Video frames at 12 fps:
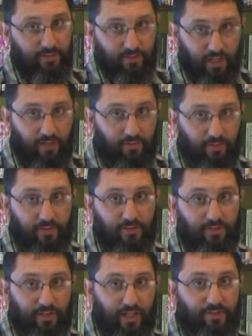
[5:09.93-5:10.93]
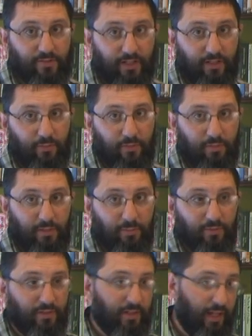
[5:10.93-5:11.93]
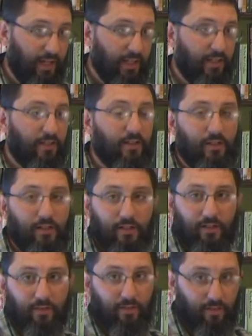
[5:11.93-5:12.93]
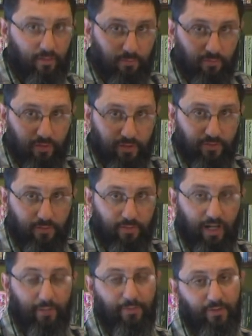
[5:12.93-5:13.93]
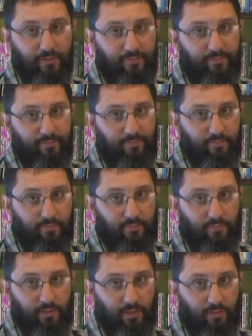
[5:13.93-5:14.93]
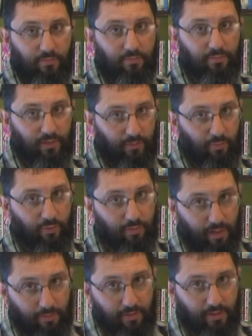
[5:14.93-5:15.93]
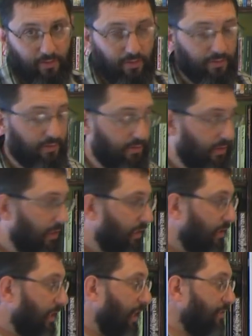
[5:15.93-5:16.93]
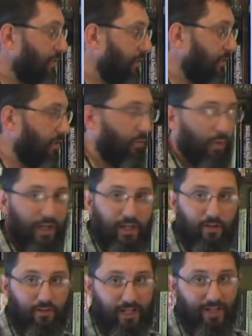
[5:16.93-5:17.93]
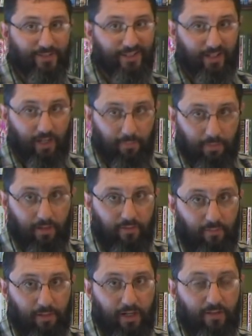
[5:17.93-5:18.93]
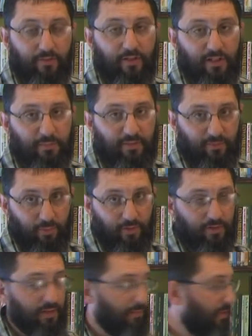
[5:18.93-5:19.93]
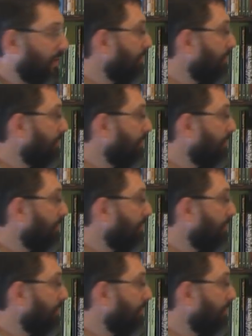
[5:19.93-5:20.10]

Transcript: it's covered, it's saturated with people denying the pre-trib rapture, you know, pro more properly called the catching away or catching up of the body of Christ before the time of